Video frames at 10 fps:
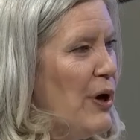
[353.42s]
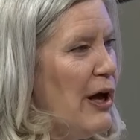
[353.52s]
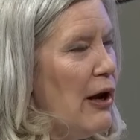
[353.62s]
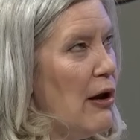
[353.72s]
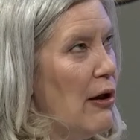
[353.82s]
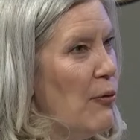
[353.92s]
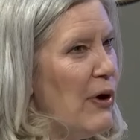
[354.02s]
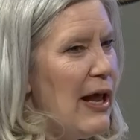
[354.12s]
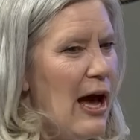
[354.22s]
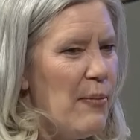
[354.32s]
But
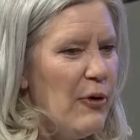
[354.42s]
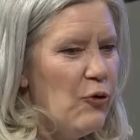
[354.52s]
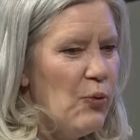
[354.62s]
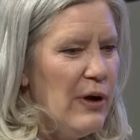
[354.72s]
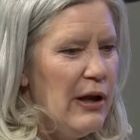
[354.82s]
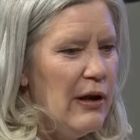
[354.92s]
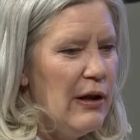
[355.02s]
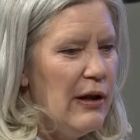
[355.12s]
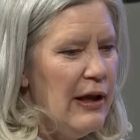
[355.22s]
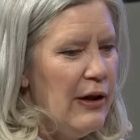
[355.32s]
what happens when,